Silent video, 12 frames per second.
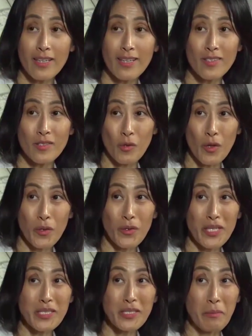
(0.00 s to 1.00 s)
needs North
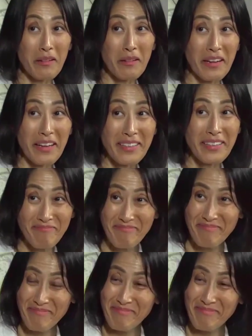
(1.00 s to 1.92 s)
Korea's stability.